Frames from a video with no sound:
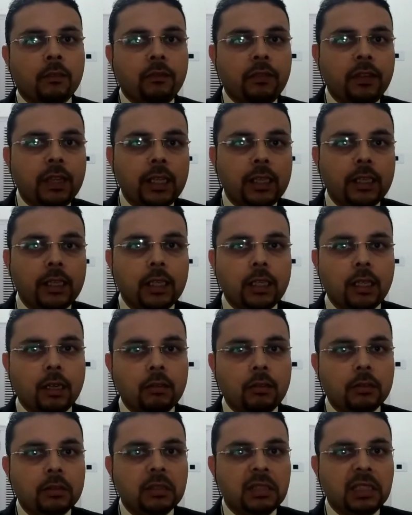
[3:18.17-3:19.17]
Feel that
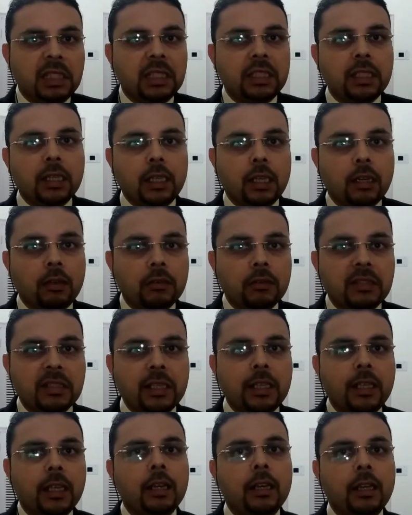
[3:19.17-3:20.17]
house, see that house
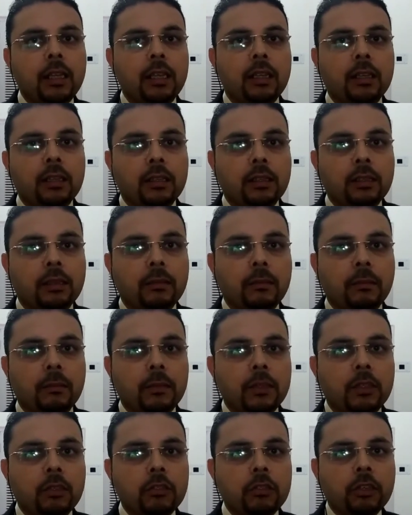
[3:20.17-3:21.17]
clearly.
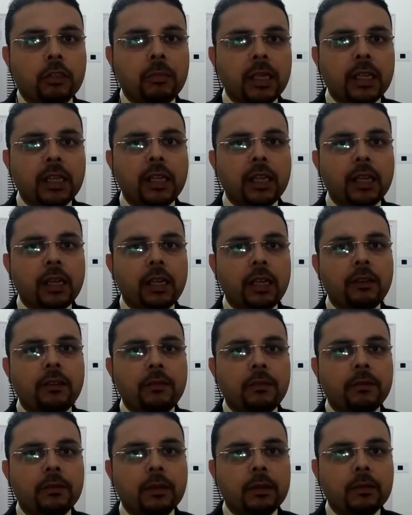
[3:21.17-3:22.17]
You should be
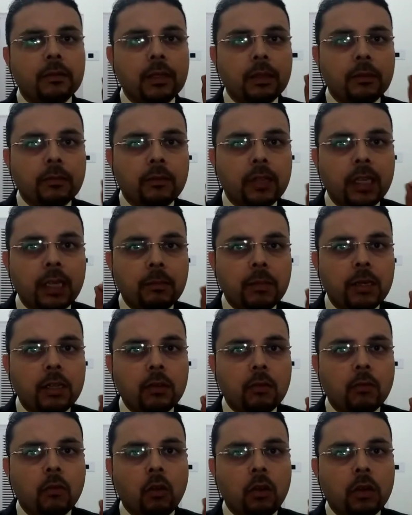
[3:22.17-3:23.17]
clearly
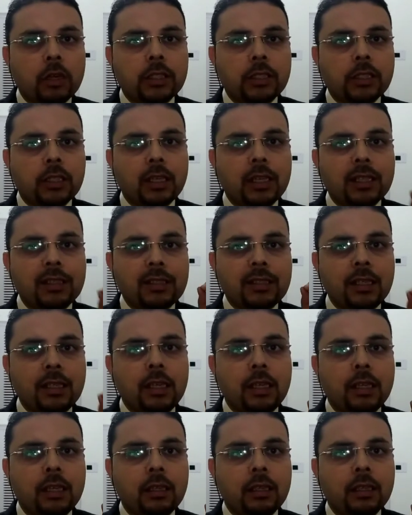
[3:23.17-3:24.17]
able to watch and
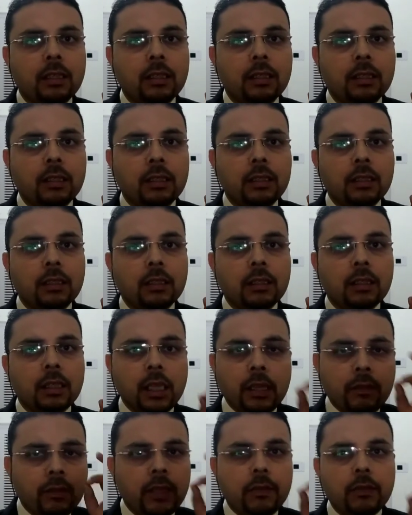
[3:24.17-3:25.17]
see,
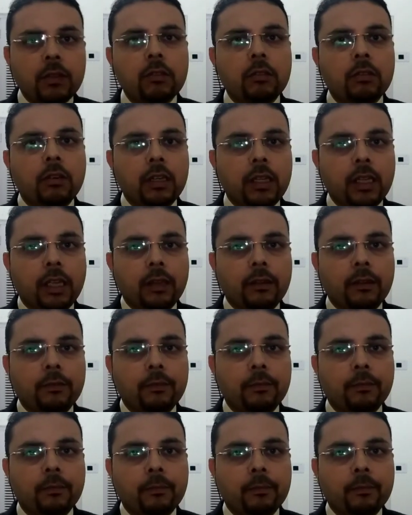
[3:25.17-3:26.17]
even if you do not
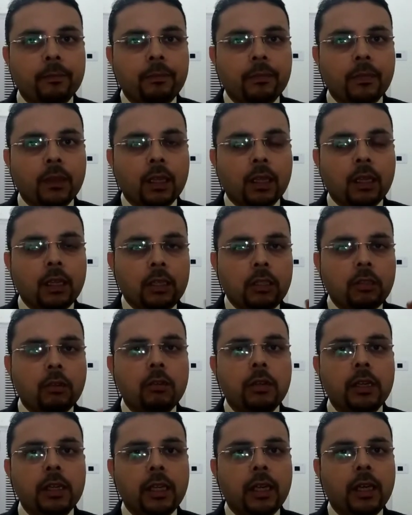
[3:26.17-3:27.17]
have.
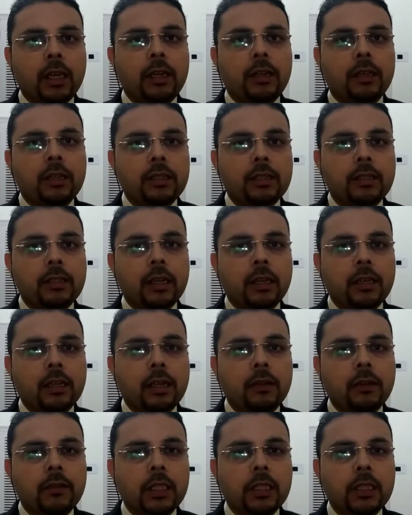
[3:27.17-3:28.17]
Don't get
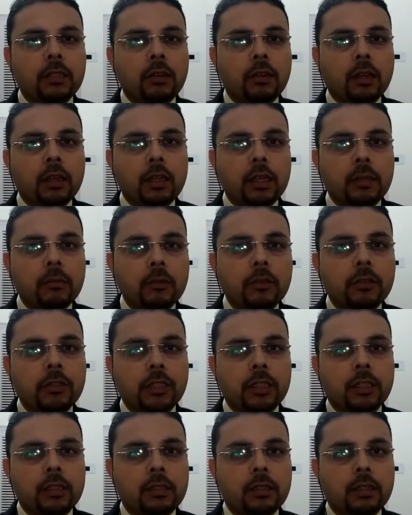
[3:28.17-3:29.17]
restricted with your
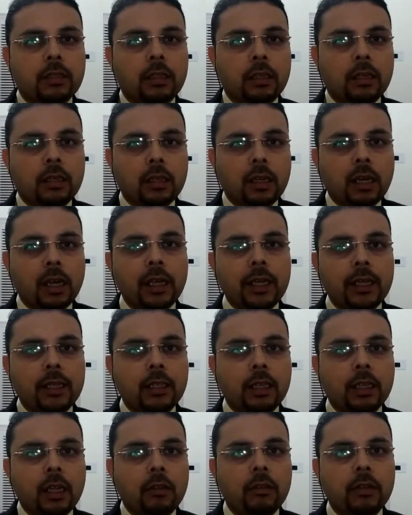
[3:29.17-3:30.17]
emotions
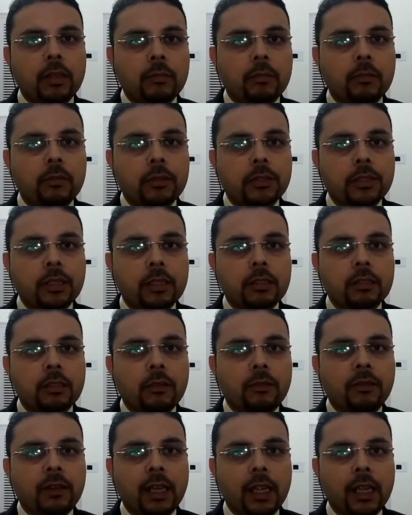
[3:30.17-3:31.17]
right now,
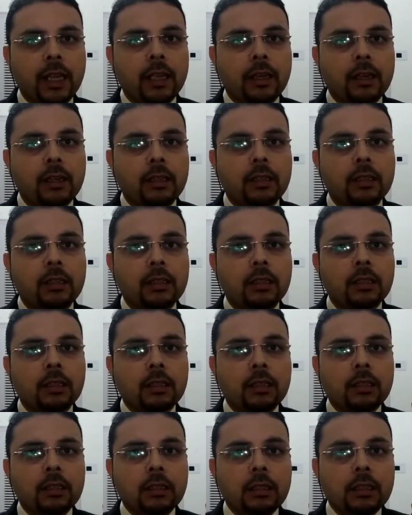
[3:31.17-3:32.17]
emotions of lack
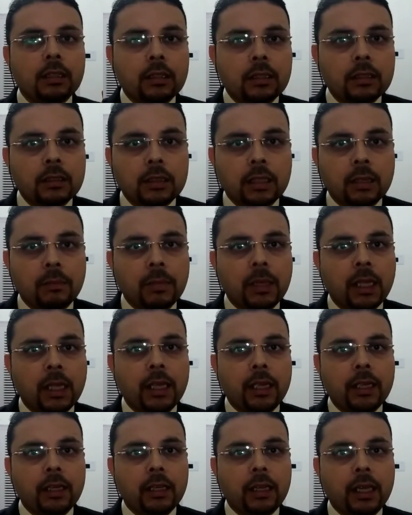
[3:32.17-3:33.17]

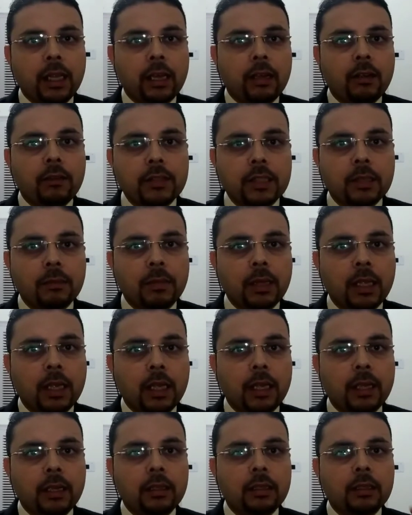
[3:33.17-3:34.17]
of
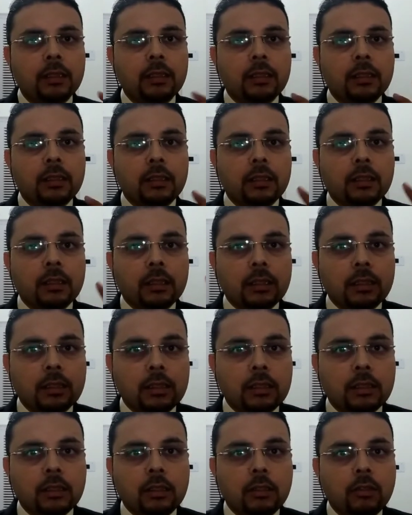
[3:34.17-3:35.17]
supply.
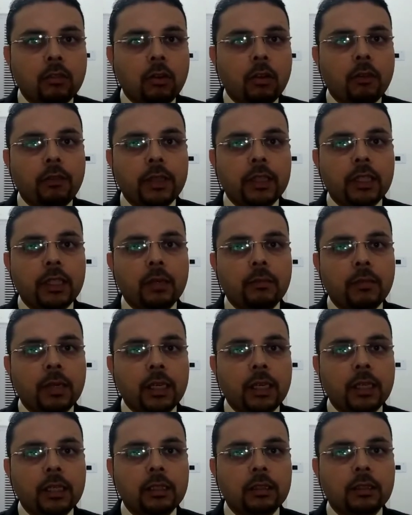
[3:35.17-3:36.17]
Go with the
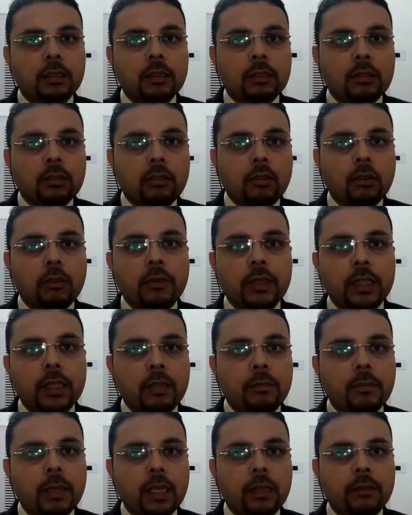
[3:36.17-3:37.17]
abundance, go
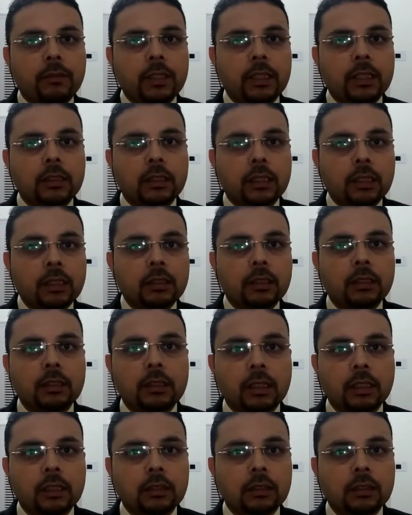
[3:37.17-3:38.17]
with the benefits and
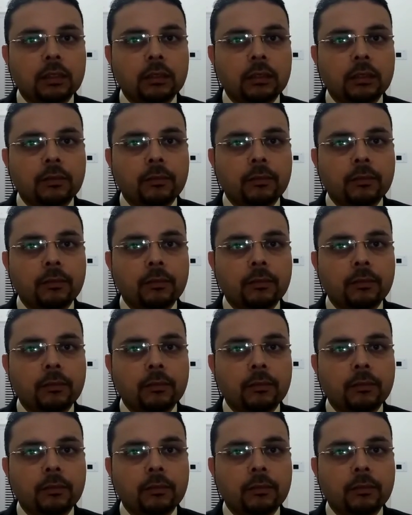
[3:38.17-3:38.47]
other things.